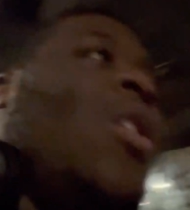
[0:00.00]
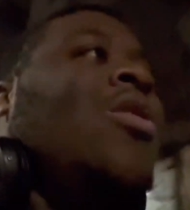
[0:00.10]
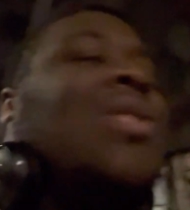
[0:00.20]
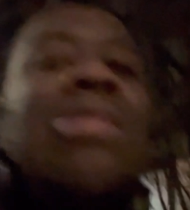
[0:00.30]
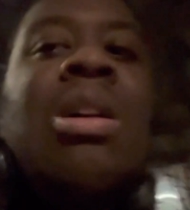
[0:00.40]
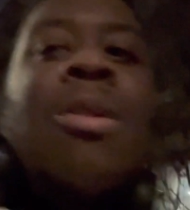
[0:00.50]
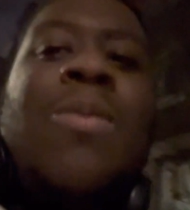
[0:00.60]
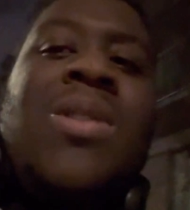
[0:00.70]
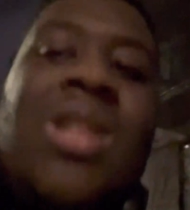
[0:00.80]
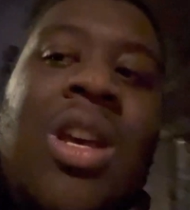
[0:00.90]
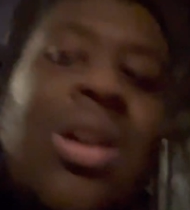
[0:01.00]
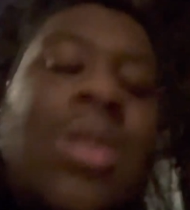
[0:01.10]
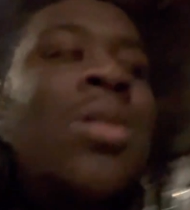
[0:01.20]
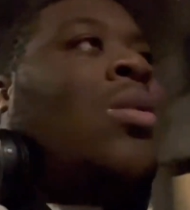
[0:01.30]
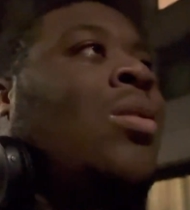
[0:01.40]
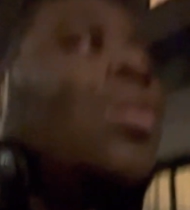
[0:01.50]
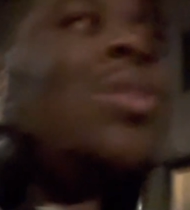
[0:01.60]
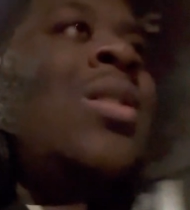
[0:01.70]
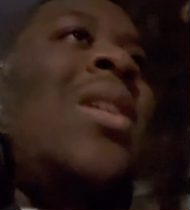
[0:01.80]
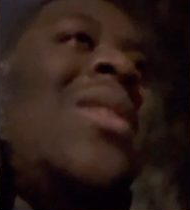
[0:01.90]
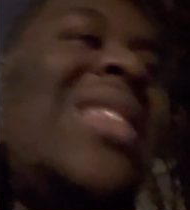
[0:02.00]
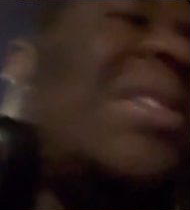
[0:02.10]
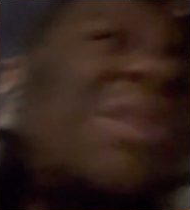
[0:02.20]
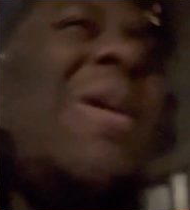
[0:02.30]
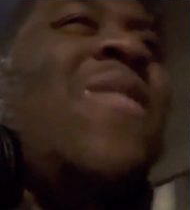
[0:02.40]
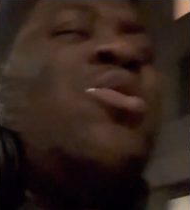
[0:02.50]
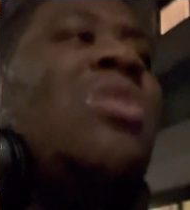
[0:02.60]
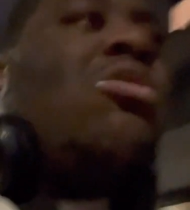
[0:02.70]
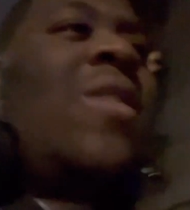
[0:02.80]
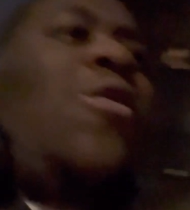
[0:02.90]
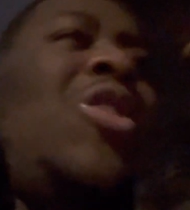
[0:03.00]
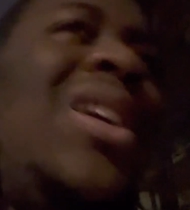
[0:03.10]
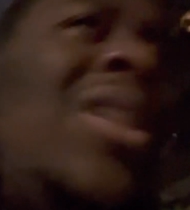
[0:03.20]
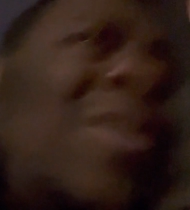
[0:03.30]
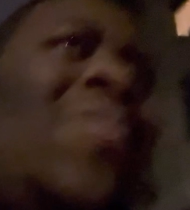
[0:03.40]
So that's what I'm hoping to do. That's my plan for 2023.